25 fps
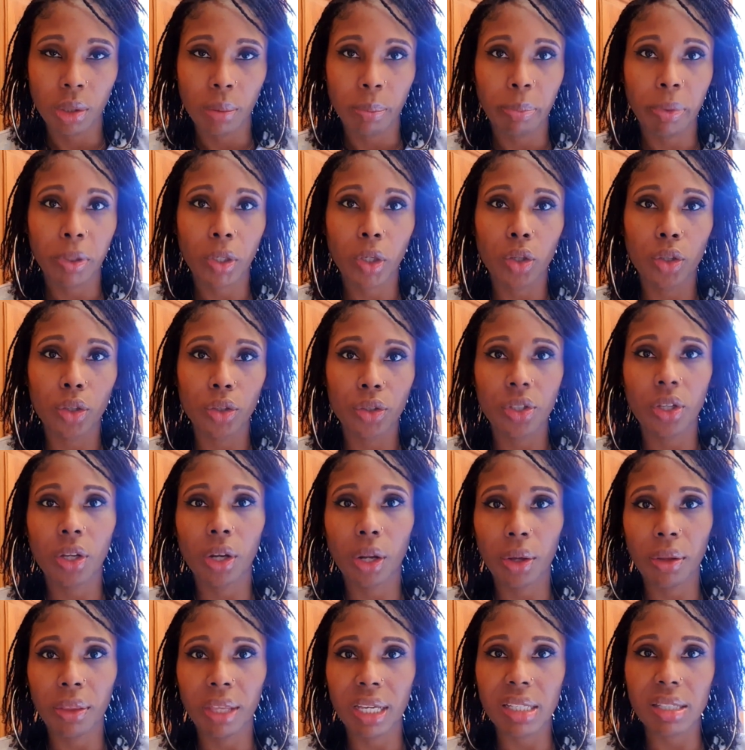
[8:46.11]
because, you
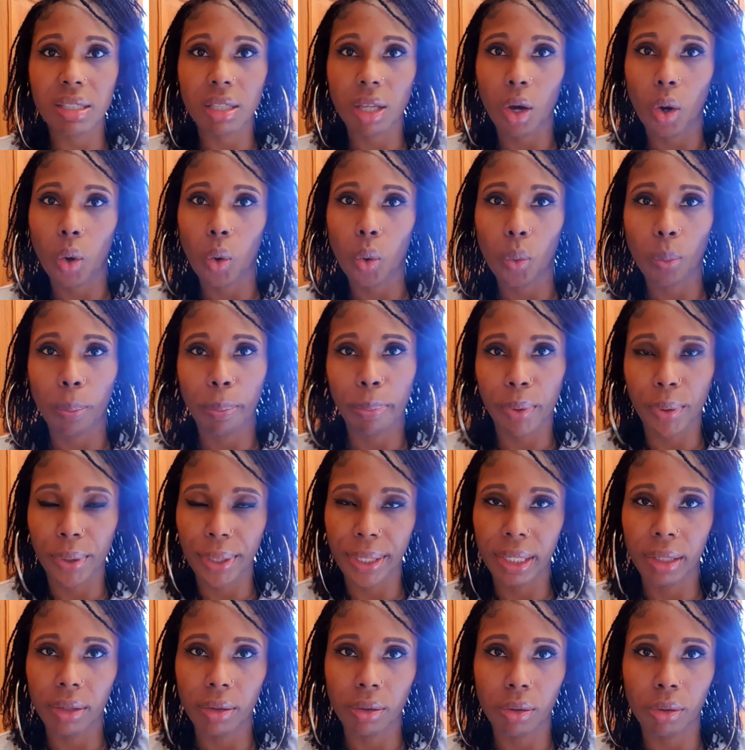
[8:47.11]
know, that's the whole
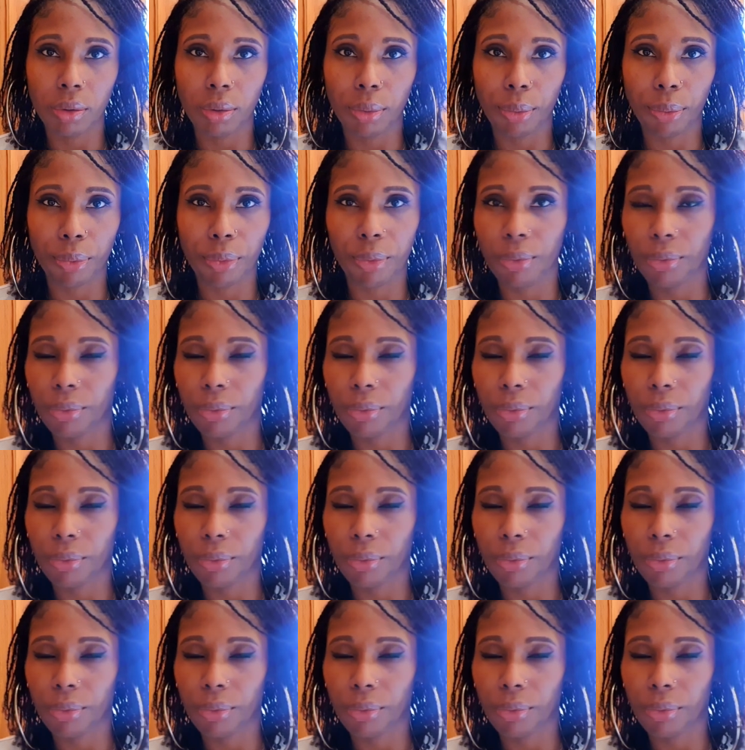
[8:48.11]
point of